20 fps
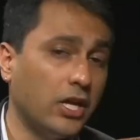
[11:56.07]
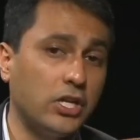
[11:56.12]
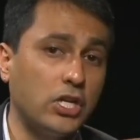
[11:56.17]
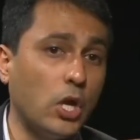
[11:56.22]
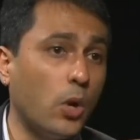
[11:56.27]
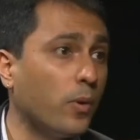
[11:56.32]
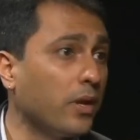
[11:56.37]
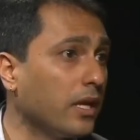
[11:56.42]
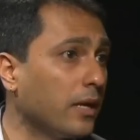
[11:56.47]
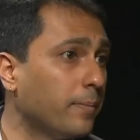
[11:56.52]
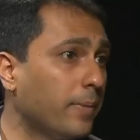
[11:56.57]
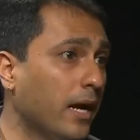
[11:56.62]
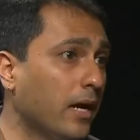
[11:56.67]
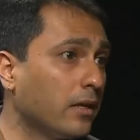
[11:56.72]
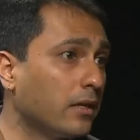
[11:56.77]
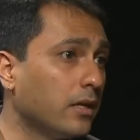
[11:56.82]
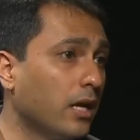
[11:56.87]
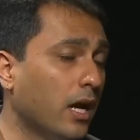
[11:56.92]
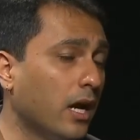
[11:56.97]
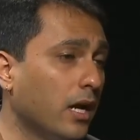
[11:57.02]
knowing
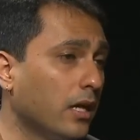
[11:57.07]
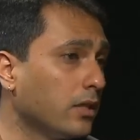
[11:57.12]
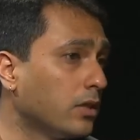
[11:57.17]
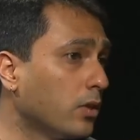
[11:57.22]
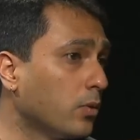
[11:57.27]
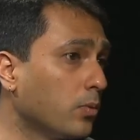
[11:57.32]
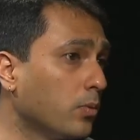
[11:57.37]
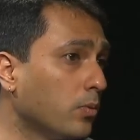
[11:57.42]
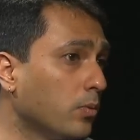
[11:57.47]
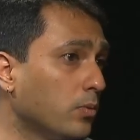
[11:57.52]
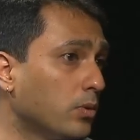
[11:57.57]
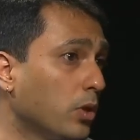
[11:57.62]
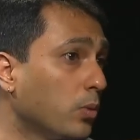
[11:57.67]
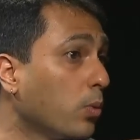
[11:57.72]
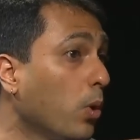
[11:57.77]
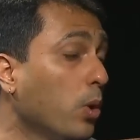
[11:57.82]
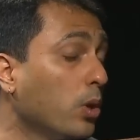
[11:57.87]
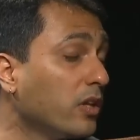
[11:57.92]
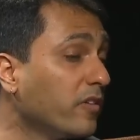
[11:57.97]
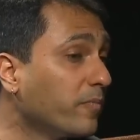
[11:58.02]
about uh, the, the
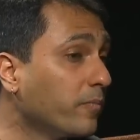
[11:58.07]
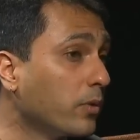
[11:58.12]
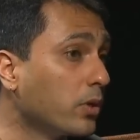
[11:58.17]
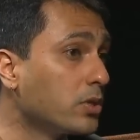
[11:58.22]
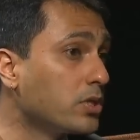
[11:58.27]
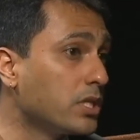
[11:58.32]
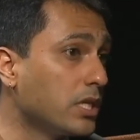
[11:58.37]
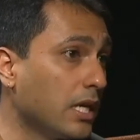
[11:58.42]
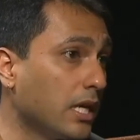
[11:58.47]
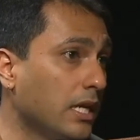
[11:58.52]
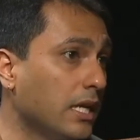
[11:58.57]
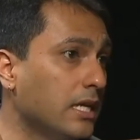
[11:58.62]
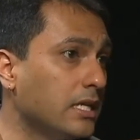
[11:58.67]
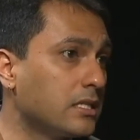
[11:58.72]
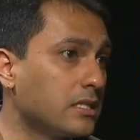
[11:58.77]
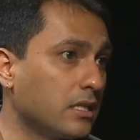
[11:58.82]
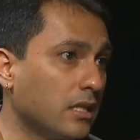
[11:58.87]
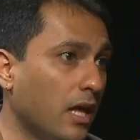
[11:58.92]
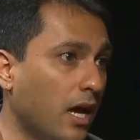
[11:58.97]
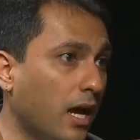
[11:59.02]
role of mercy in
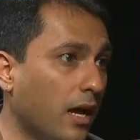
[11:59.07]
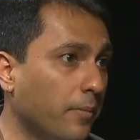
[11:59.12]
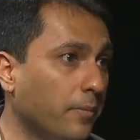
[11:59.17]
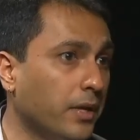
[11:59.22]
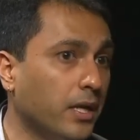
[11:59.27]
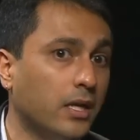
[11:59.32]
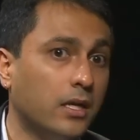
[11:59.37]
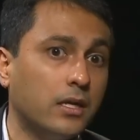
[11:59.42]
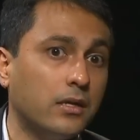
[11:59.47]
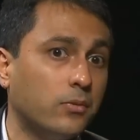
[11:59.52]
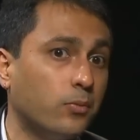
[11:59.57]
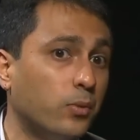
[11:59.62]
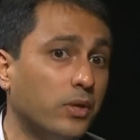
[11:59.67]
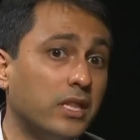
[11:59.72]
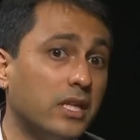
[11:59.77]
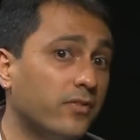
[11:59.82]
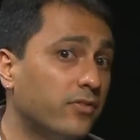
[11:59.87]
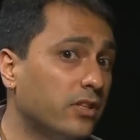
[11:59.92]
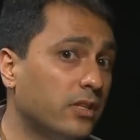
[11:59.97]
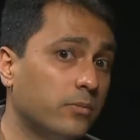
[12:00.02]
Islam. We
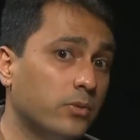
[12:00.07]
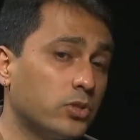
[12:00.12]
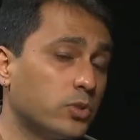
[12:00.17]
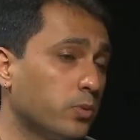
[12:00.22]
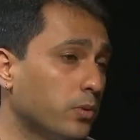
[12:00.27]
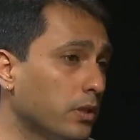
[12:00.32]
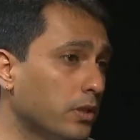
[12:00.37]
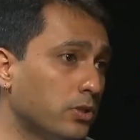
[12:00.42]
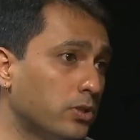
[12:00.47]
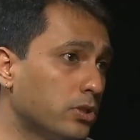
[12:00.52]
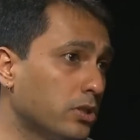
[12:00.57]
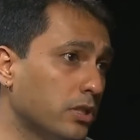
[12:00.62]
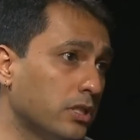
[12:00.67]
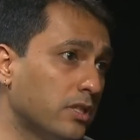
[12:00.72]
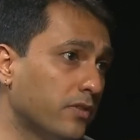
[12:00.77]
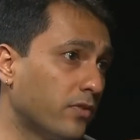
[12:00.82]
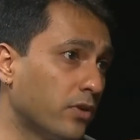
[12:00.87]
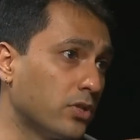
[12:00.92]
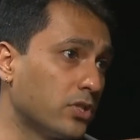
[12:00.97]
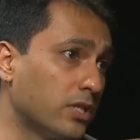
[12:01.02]
live in the most religiously
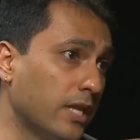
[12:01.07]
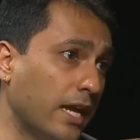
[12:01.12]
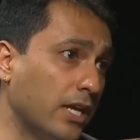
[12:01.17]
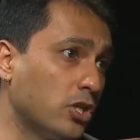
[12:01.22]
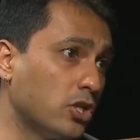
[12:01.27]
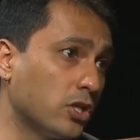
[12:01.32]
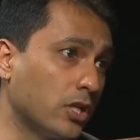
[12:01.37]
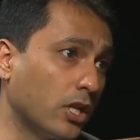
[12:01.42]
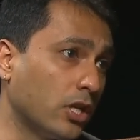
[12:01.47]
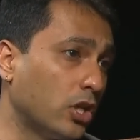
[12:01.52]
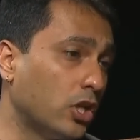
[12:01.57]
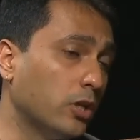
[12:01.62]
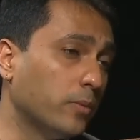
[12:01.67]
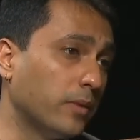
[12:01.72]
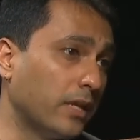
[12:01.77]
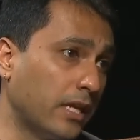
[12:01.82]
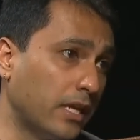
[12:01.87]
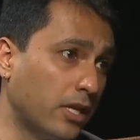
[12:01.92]
diverse nation in human